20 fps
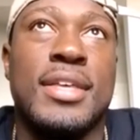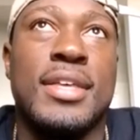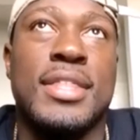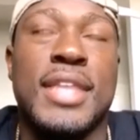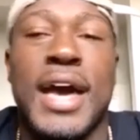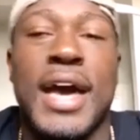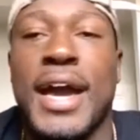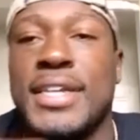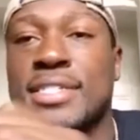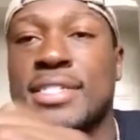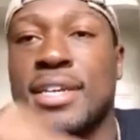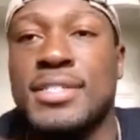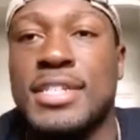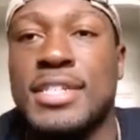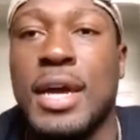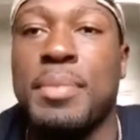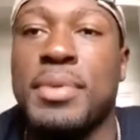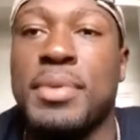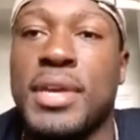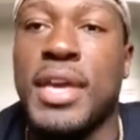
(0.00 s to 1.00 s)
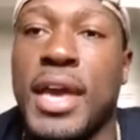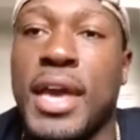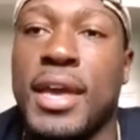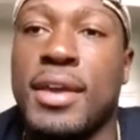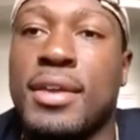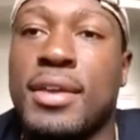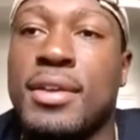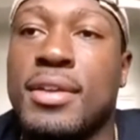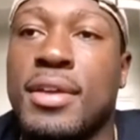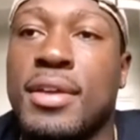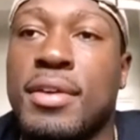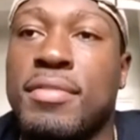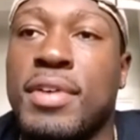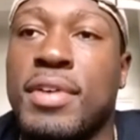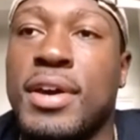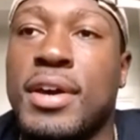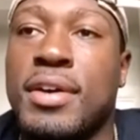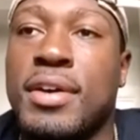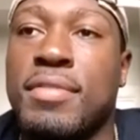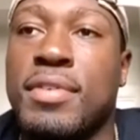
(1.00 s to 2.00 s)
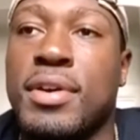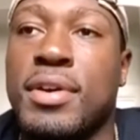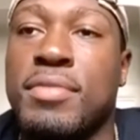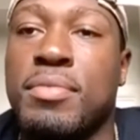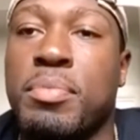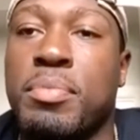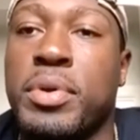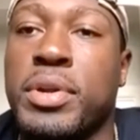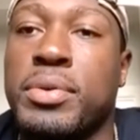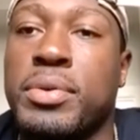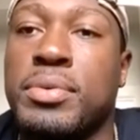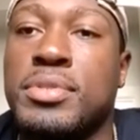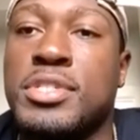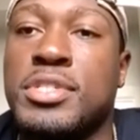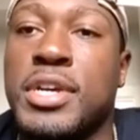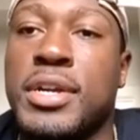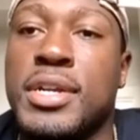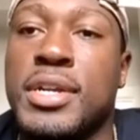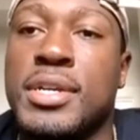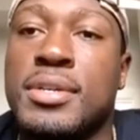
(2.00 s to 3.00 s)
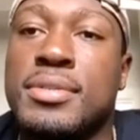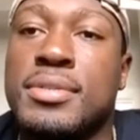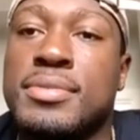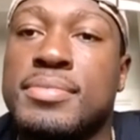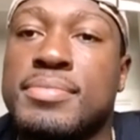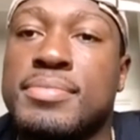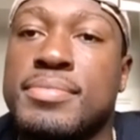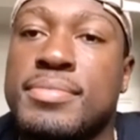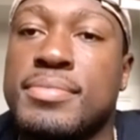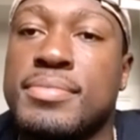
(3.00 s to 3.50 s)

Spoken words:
the icing on top of the cake of a pretty cool journey.